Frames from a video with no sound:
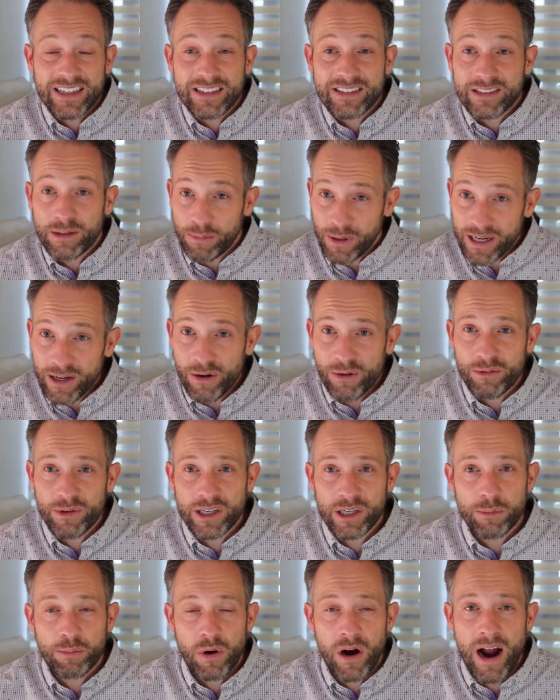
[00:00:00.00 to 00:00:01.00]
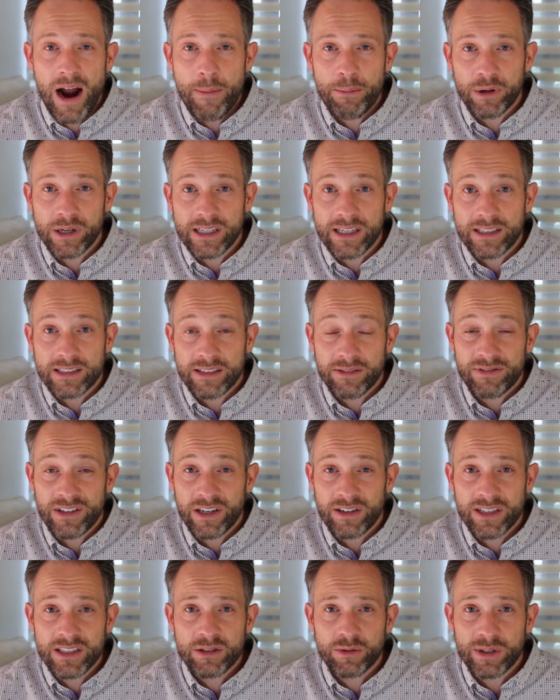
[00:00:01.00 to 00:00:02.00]
depending on where your property is, if
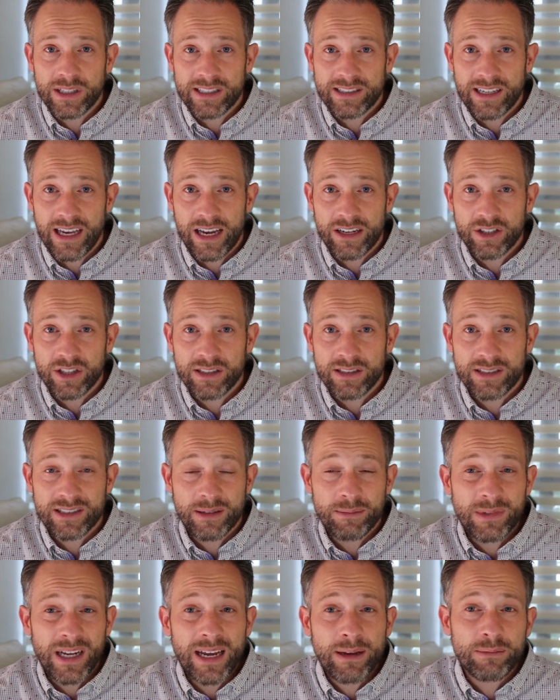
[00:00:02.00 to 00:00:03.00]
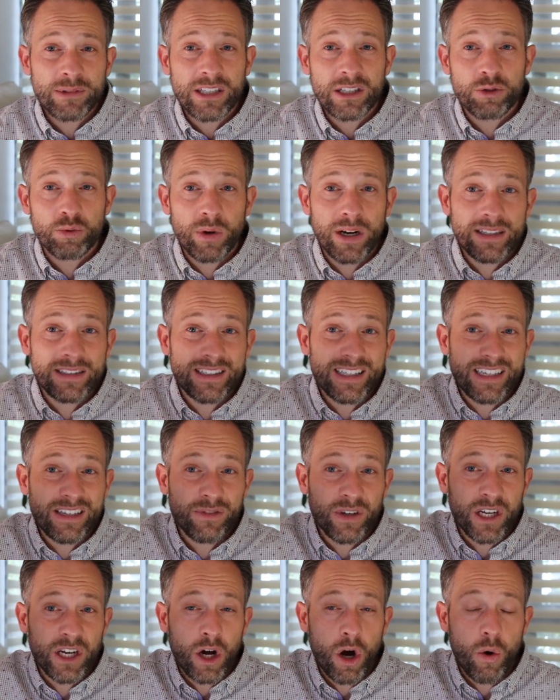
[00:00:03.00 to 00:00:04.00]
there is a recession, sometimes these rents
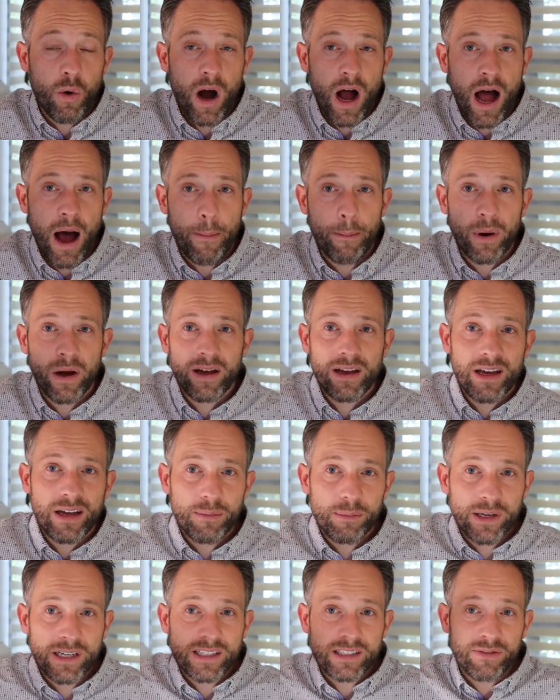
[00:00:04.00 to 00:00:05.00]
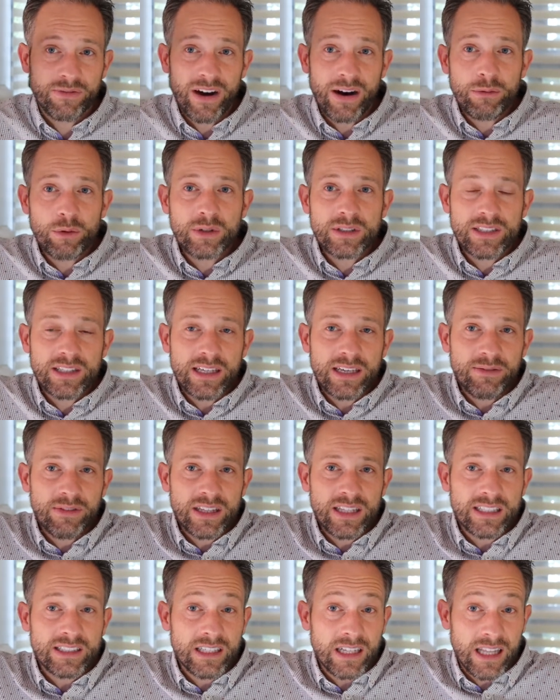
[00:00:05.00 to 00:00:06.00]
even go up. Because if everyone's leaving
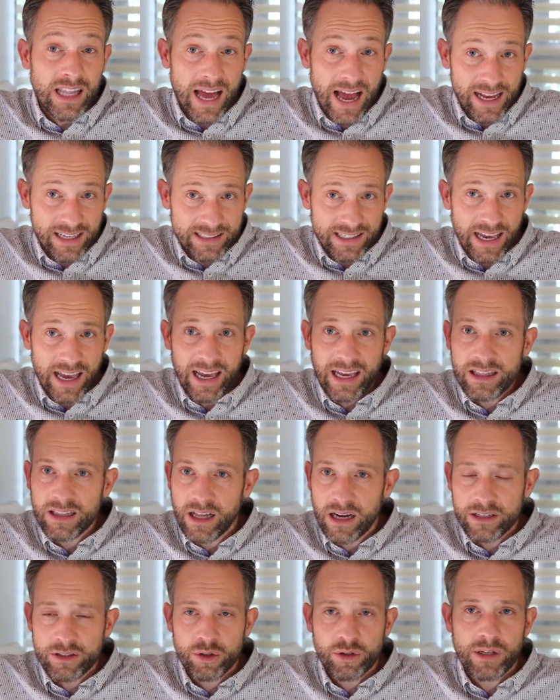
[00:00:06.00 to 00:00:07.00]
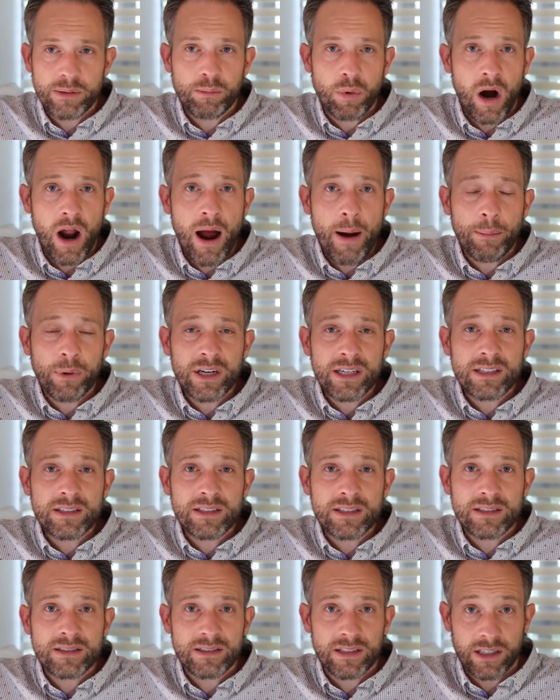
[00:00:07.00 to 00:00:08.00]
these Class A luxury
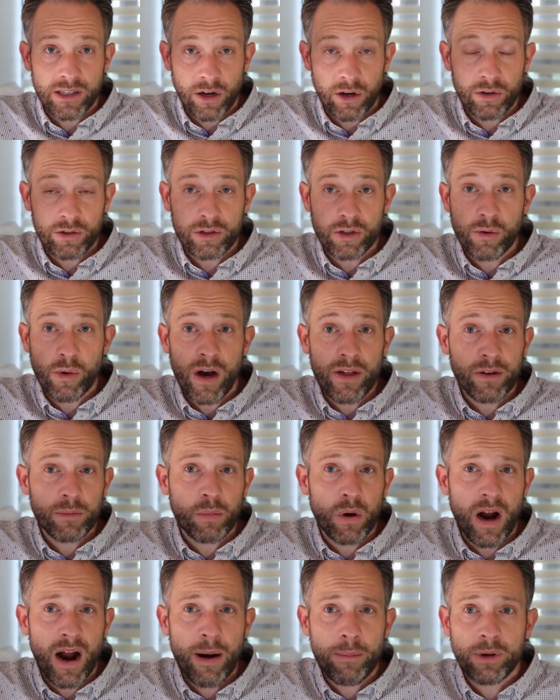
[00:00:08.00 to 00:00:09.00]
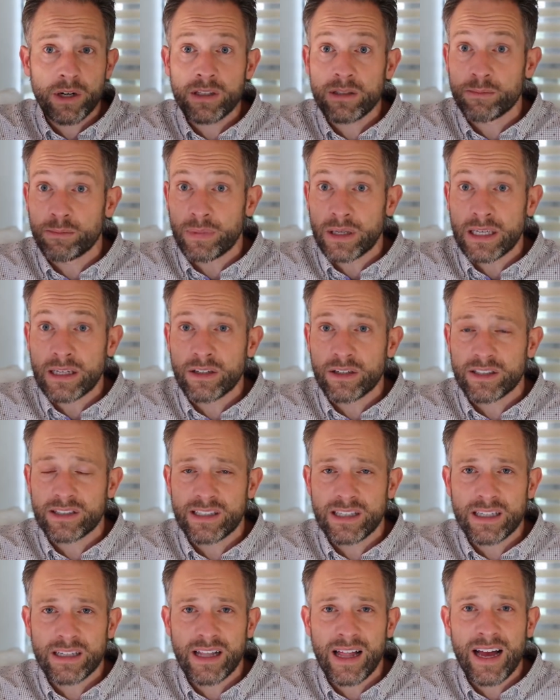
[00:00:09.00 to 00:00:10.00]
properties to go to other properties, B or
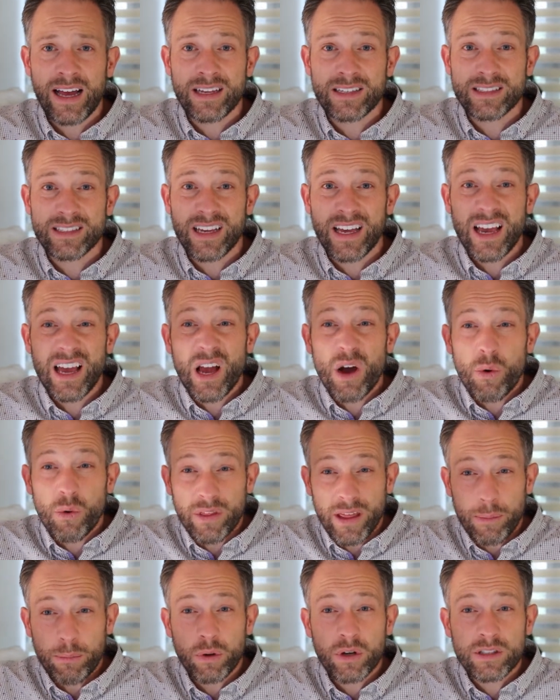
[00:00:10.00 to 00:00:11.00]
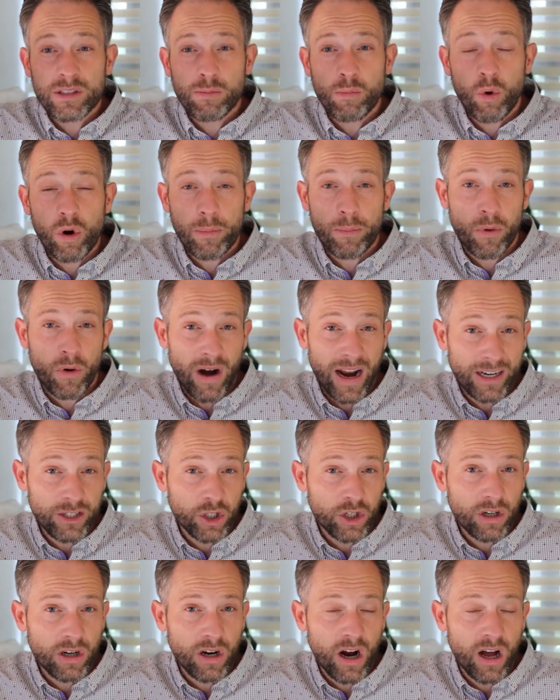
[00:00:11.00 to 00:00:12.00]
C class, well, that puts more
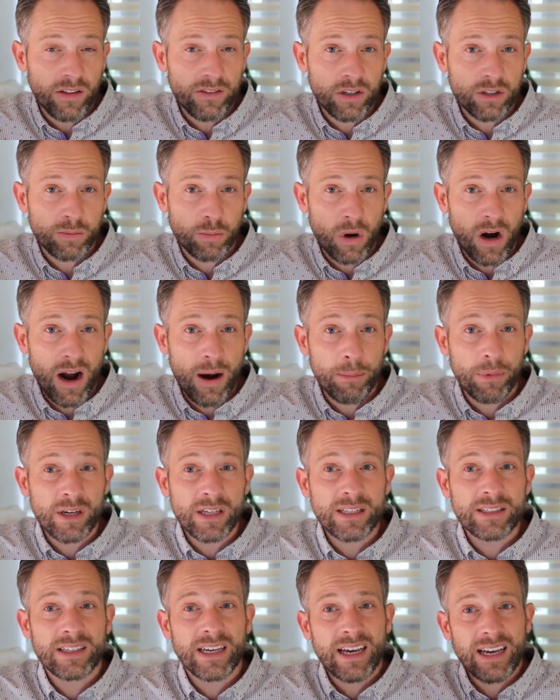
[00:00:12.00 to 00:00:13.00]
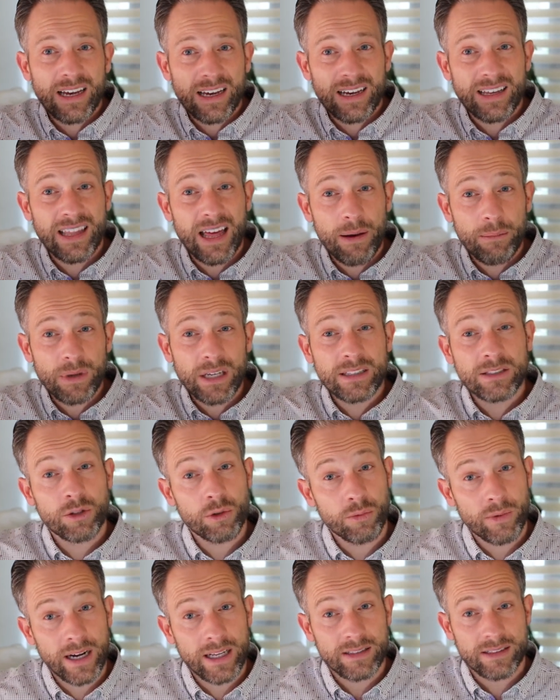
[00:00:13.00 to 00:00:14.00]
pressure on those properties, and that means your
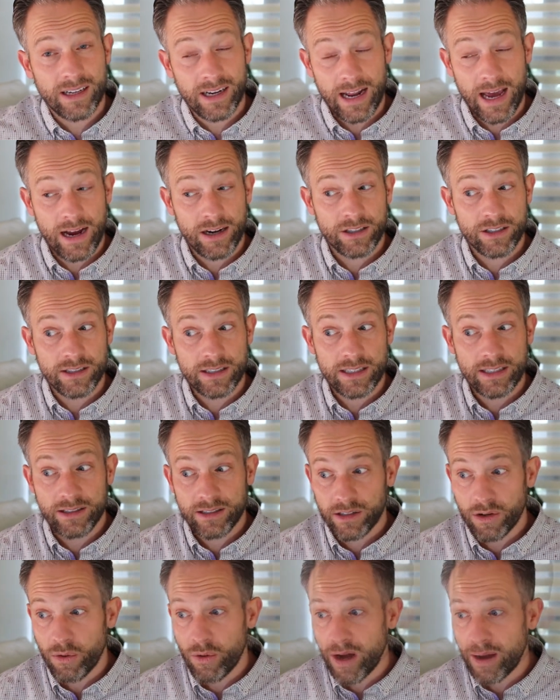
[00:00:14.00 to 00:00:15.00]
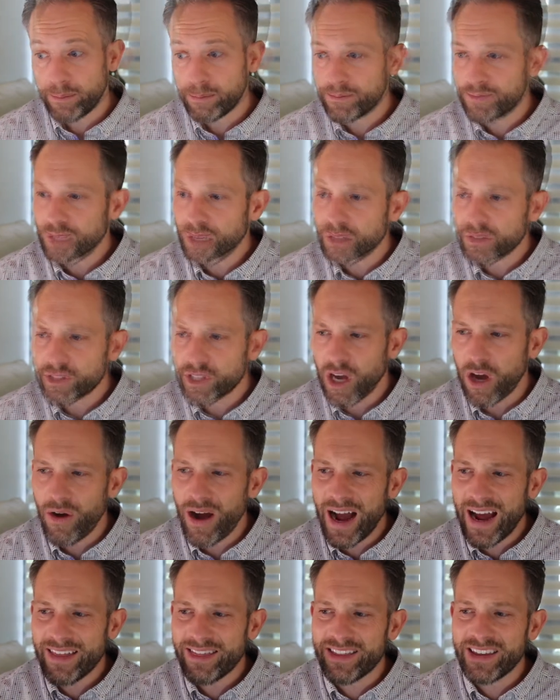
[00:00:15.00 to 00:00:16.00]
rents can actually go up. So
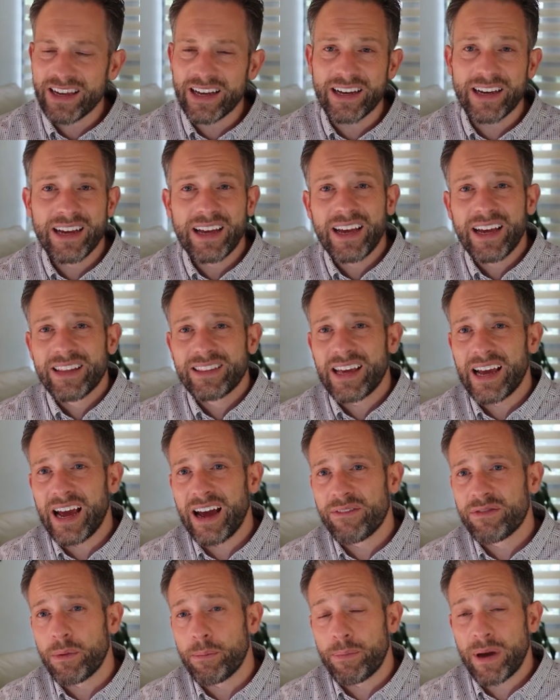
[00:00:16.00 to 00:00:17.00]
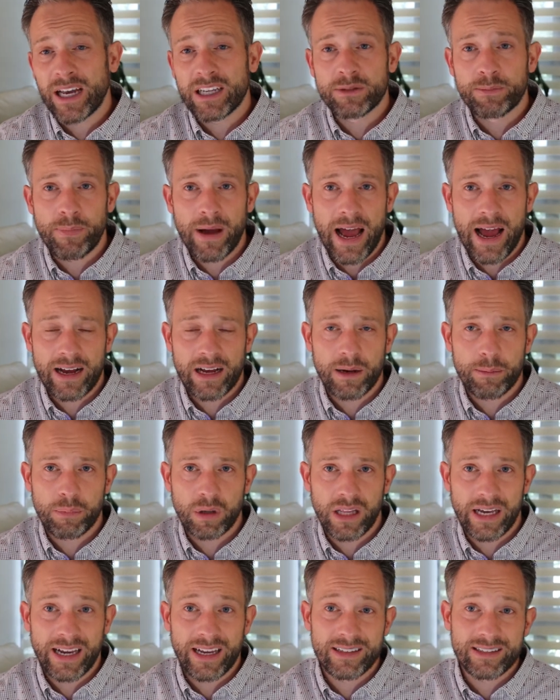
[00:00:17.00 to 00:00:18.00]
I think they have the best backup
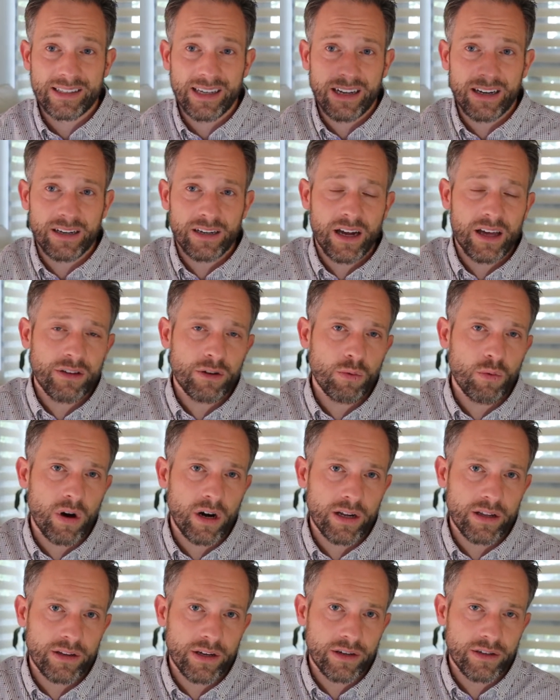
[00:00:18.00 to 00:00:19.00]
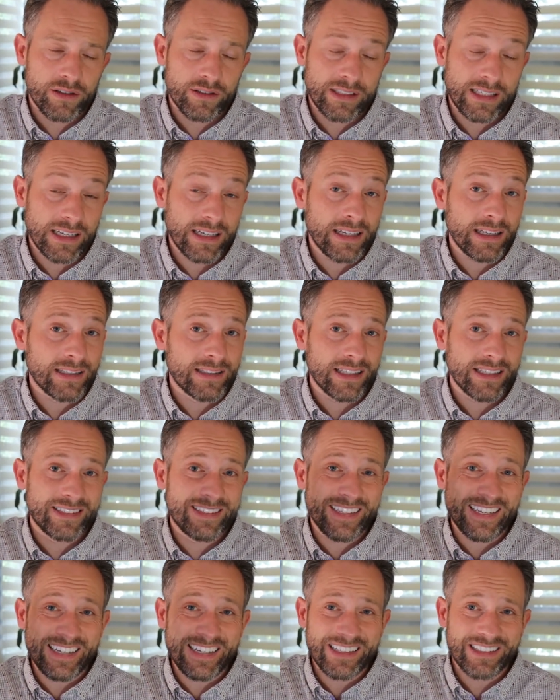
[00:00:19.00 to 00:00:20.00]
plans, and another one of those is
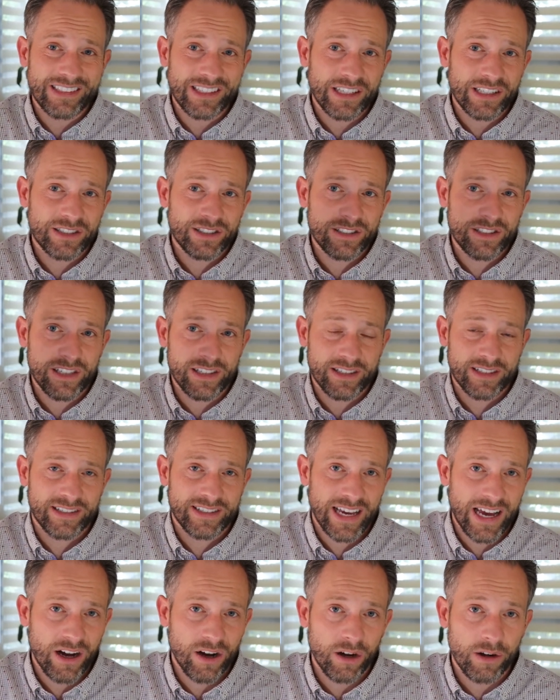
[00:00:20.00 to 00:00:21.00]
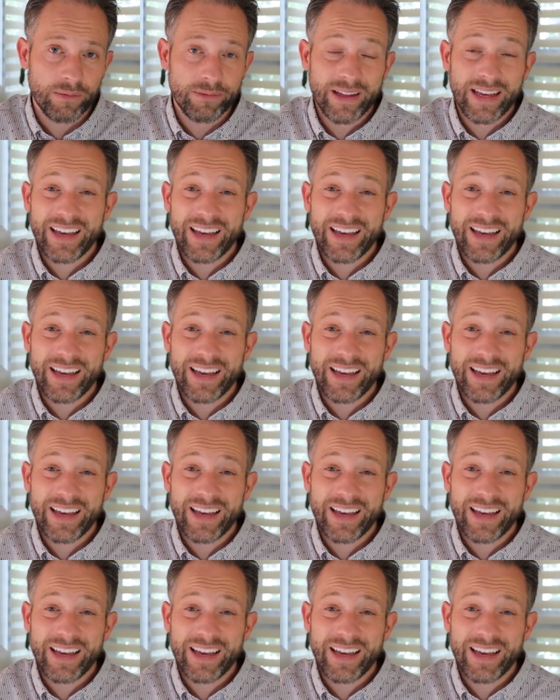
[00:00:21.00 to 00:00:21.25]
it's easiest to sell.